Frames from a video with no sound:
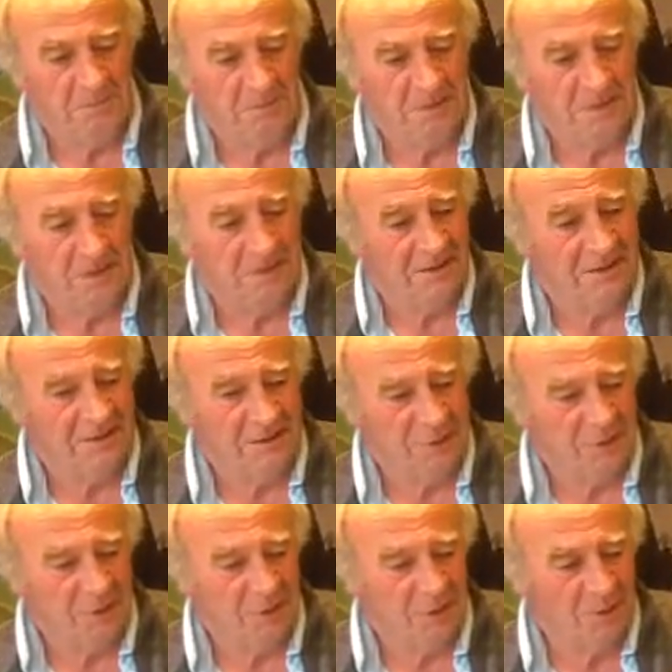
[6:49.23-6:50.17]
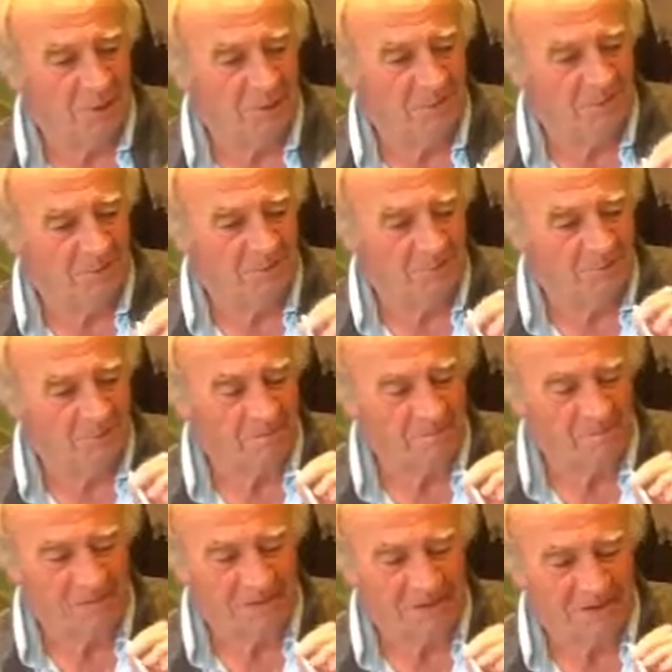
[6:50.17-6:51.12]
He had that look about him,
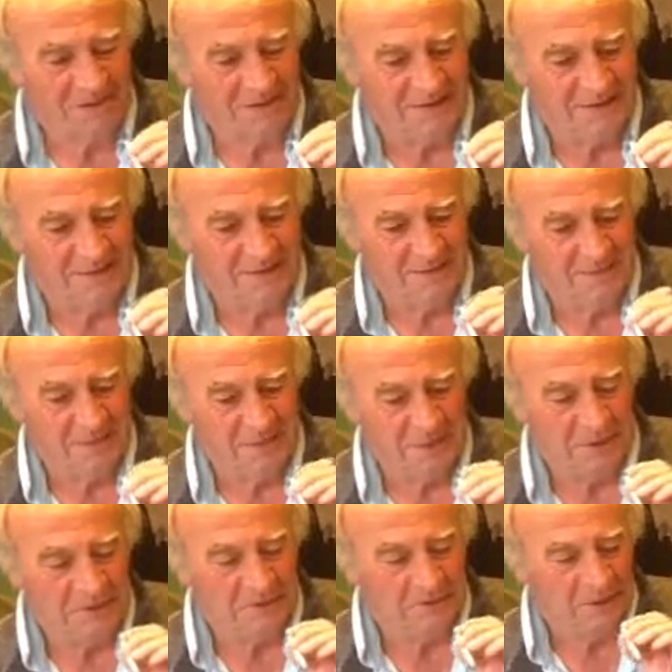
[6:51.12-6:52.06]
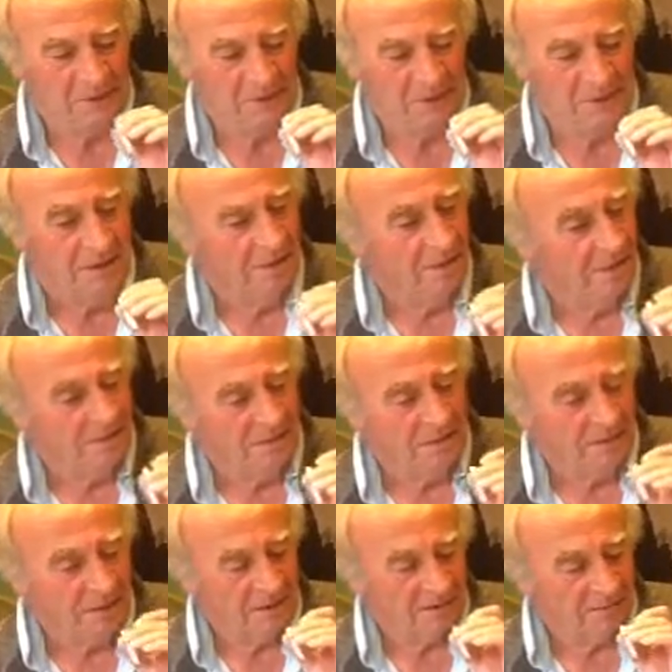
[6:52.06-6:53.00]
but
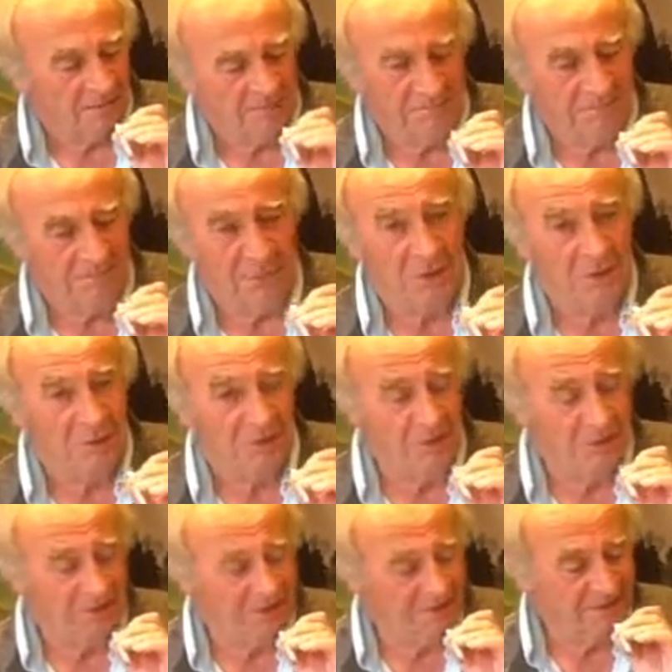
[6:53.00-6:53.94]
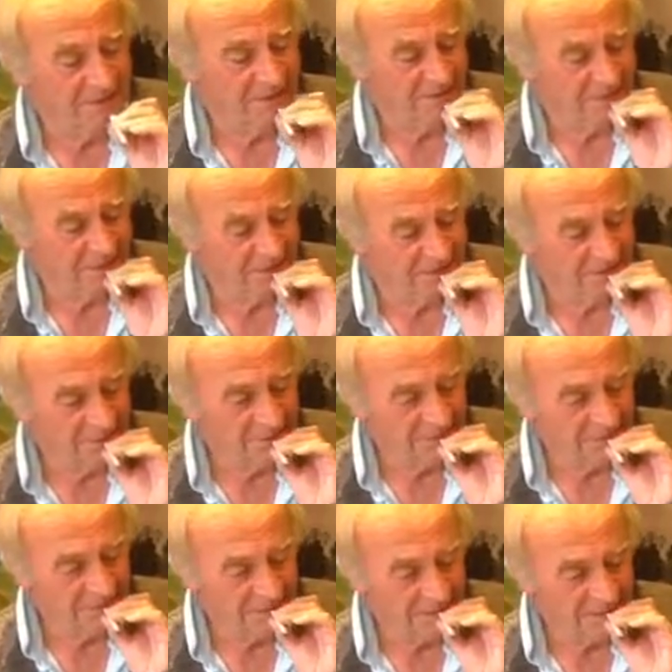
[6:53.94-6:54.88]
money's money at the end of the day. It
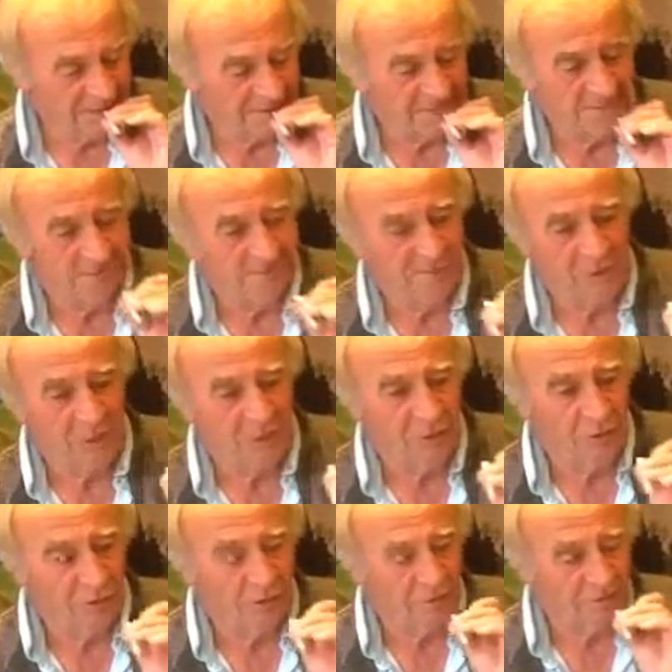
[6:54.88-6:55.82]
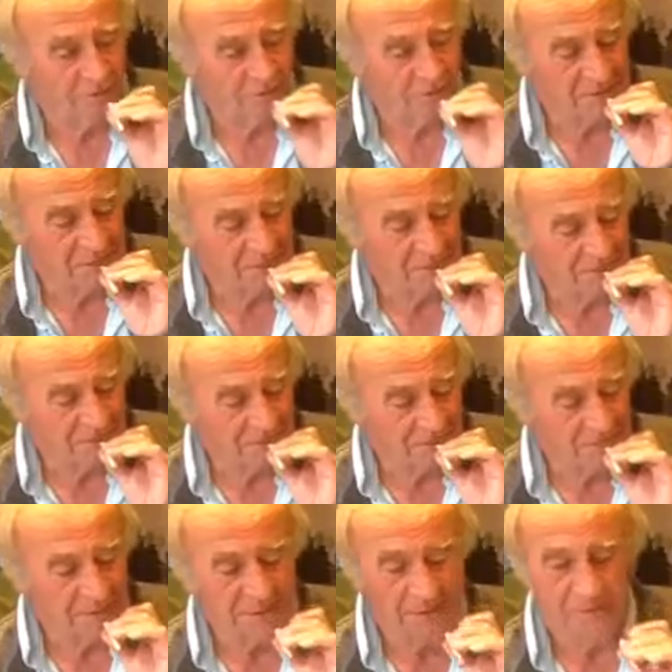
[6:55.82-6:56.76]
don't matter. You got to leave something
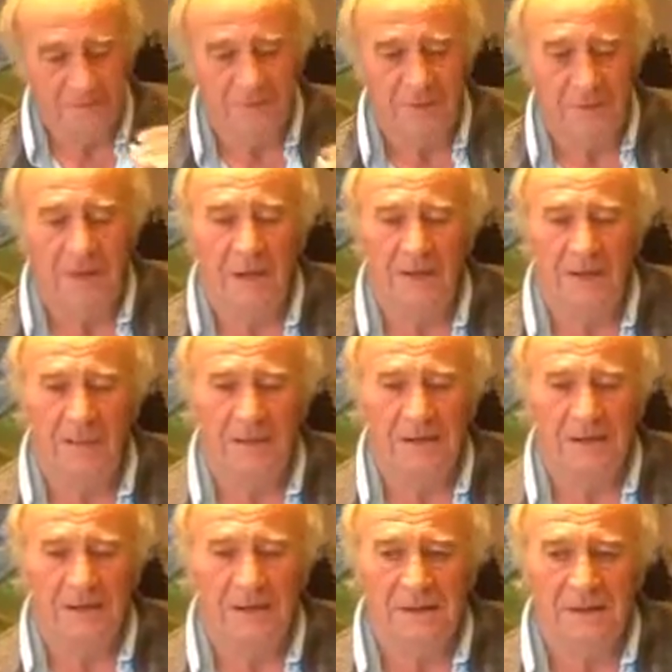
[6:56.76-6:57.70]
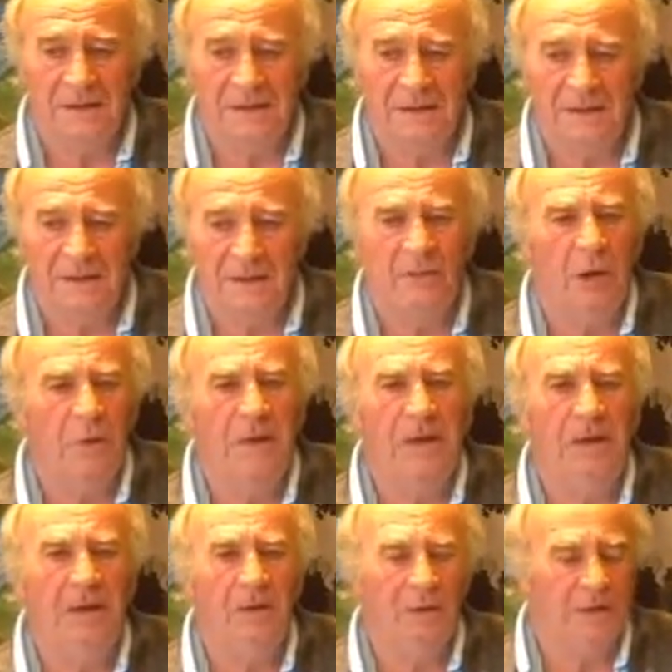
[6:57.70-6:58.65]
for them a little bit. They've got to
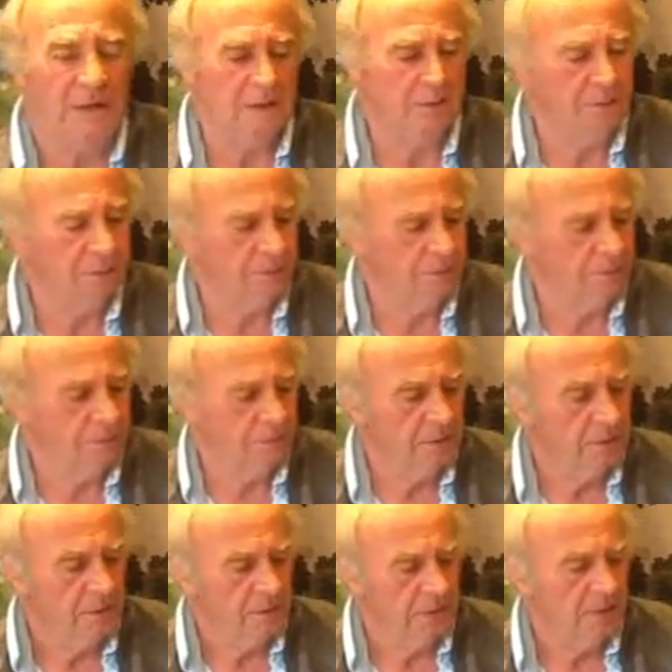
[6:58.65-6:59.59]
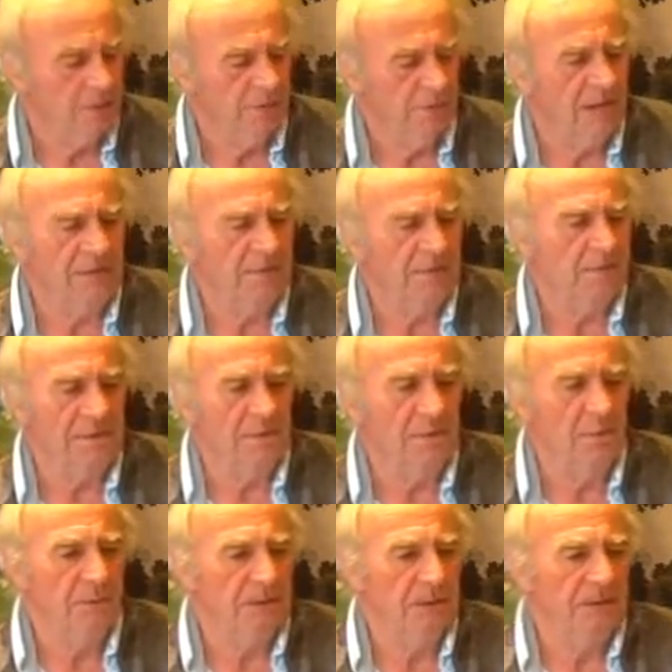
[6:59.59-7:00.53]
make a little bit too. I don't mind
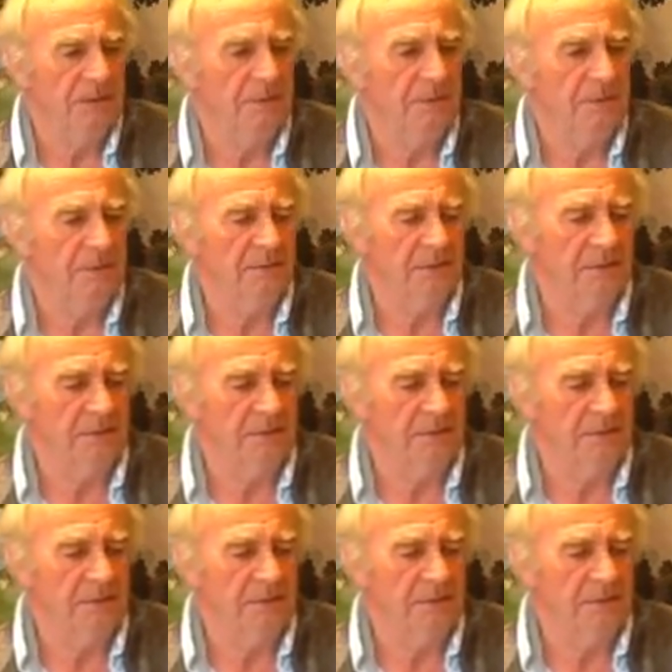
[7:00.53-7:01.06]
people making a bit.